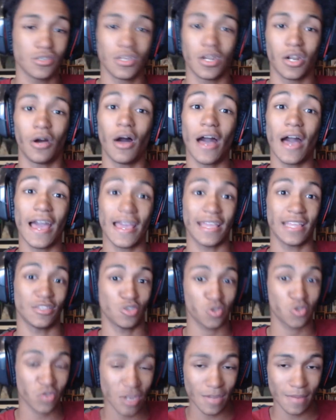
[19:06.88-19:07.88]
I can
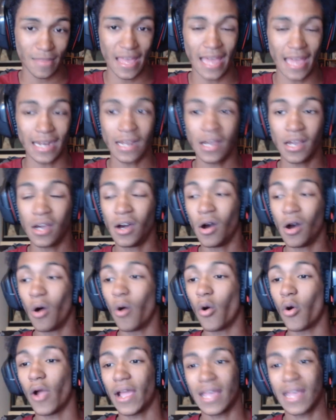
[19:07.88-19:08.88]
stream that, or
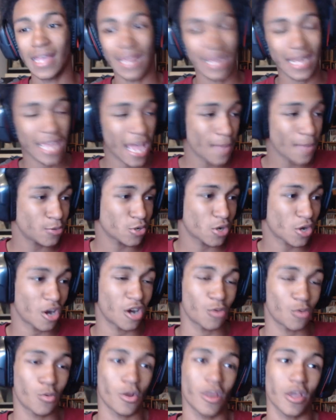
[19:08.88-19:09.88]
I can get a capture card
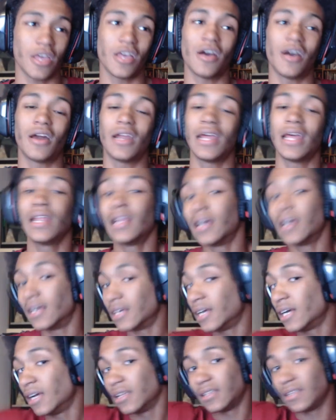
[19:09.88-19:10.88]
working on it,
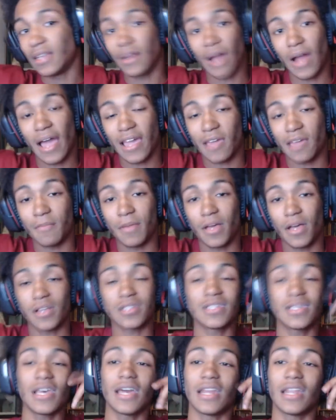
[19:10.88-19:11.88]
then I can be all
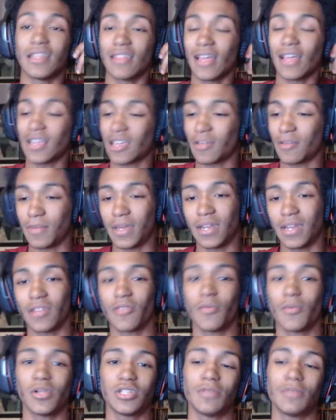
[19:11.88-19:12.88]
set, and that can be another
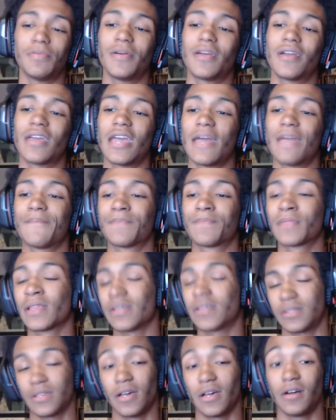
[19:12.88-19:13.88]
multiplayer game.
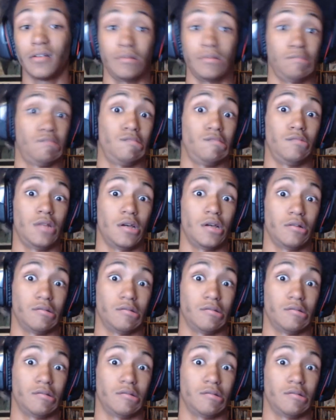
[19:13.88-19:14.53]
So who knows?